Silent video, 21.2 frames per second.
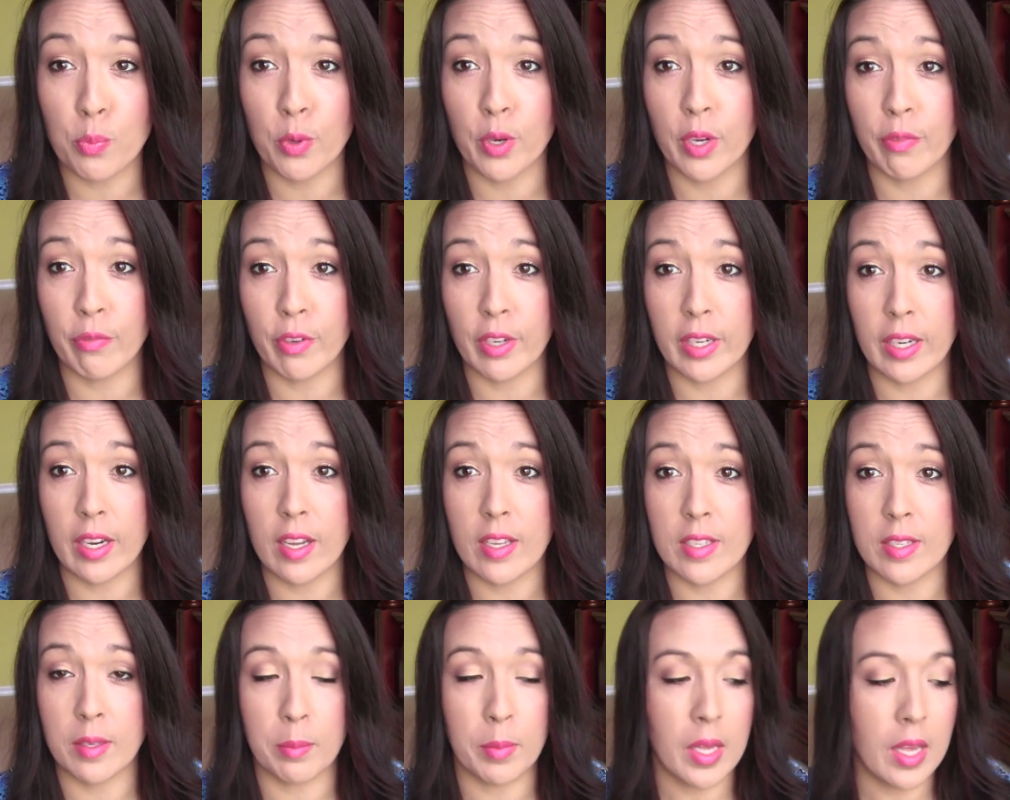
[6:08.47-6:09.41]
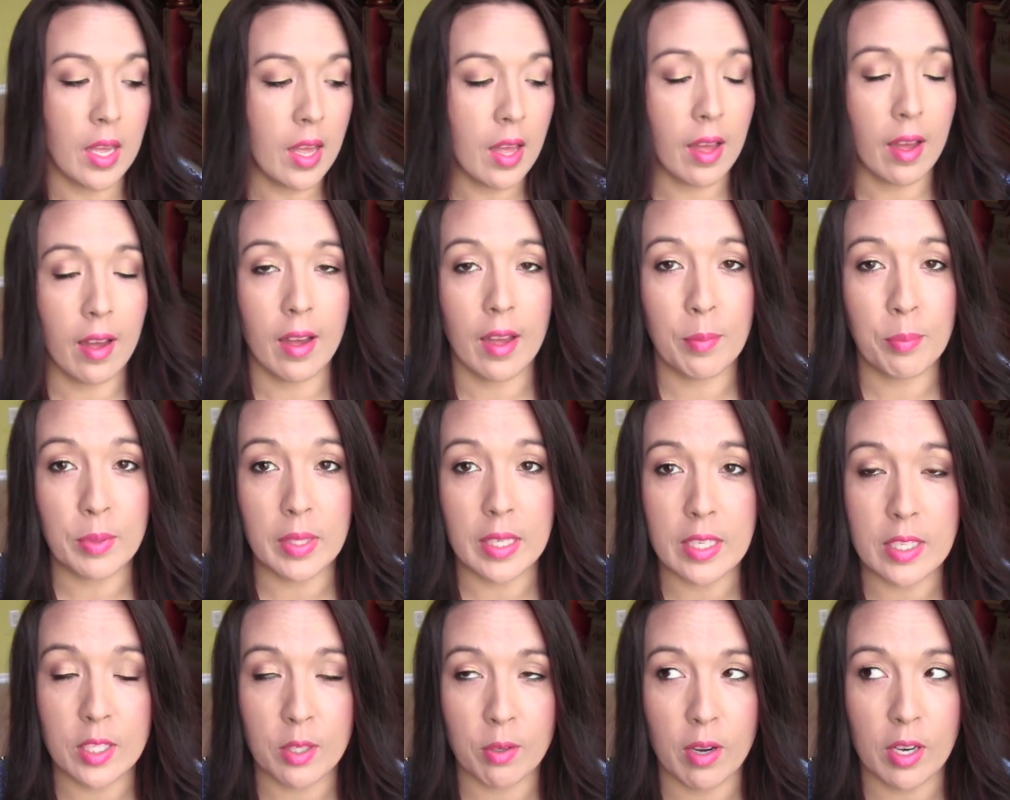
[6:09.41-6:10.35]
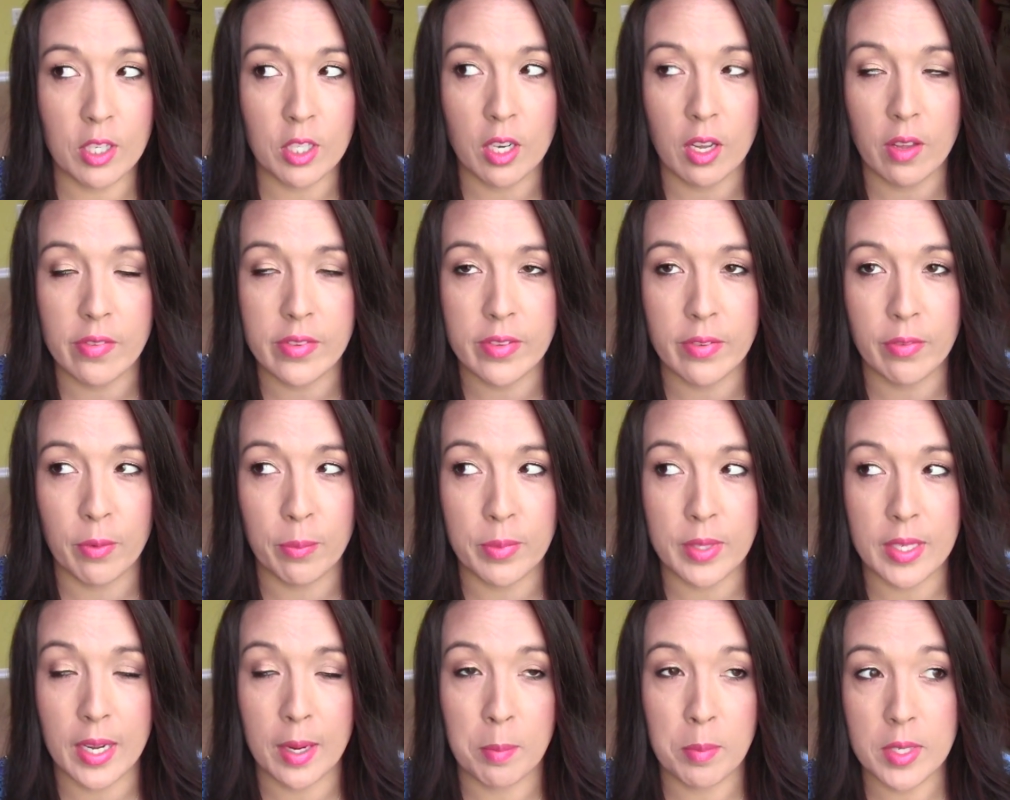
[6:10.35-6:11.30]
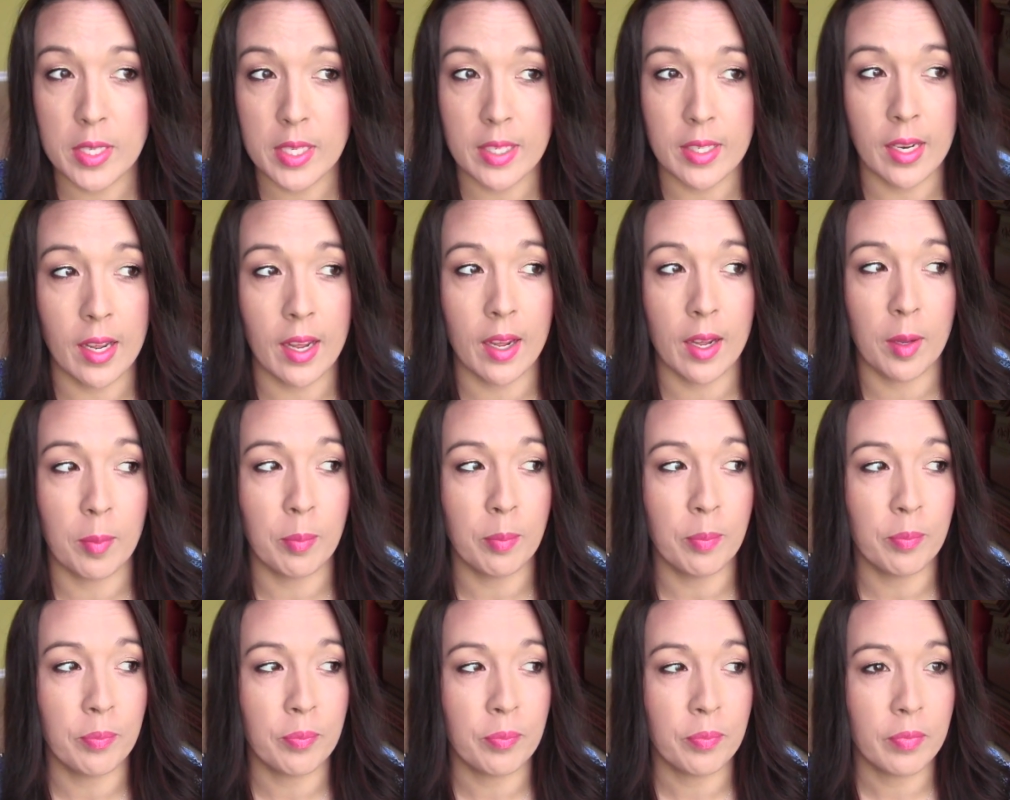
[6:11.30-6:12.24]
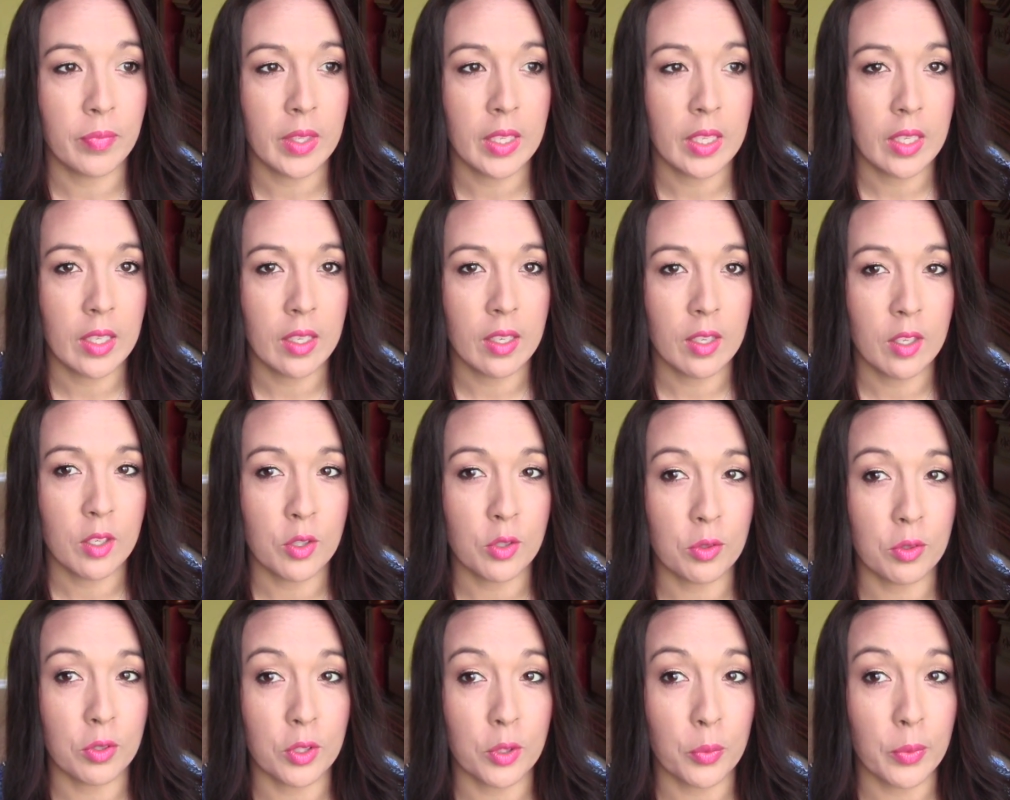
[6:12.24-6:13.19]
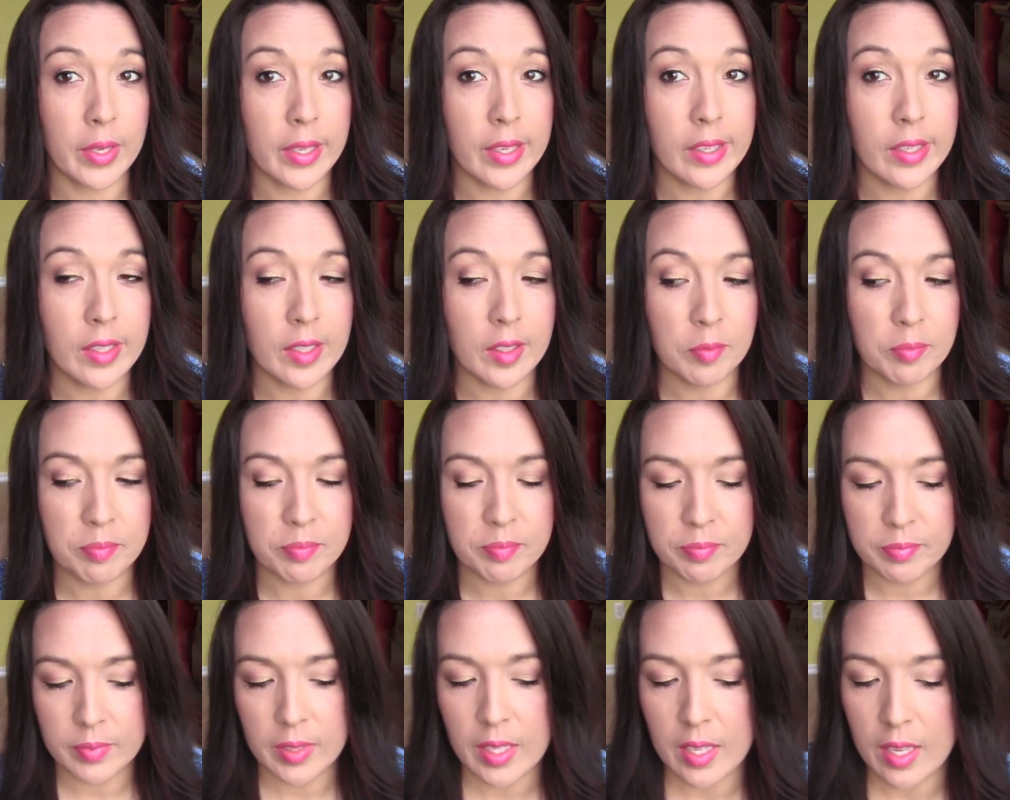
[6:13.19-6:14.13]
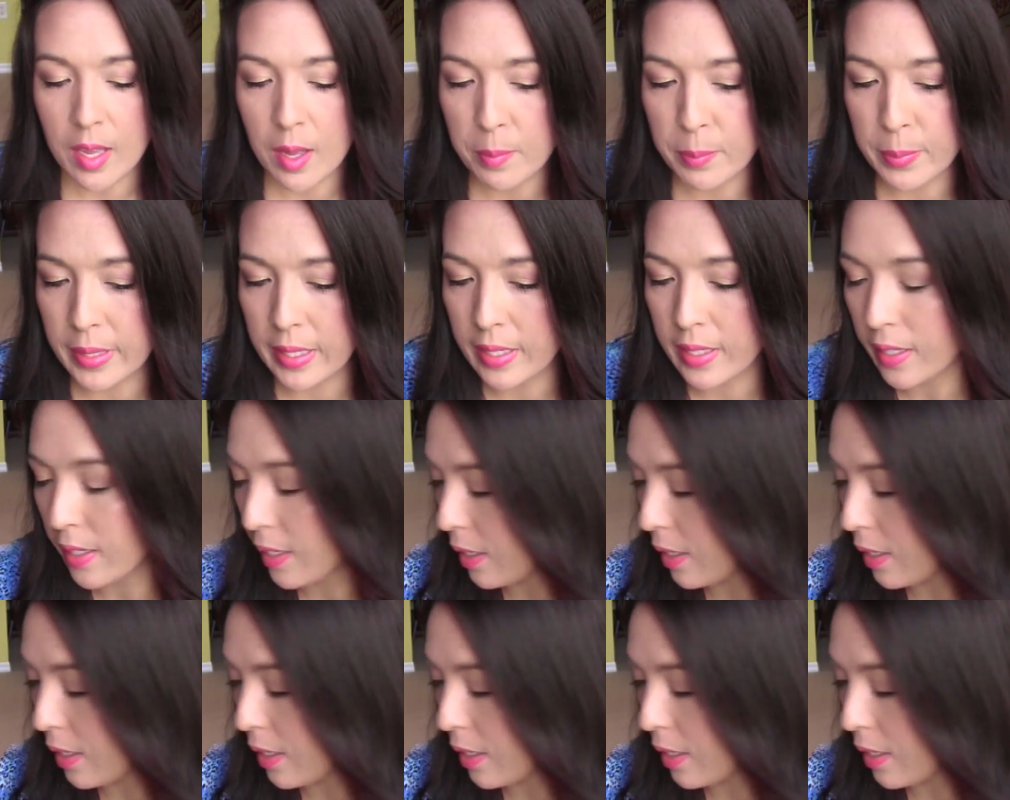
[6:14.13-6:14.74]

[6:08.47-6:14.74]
is pretty freaking awesome. I play scratch-offs from time to time during the week. But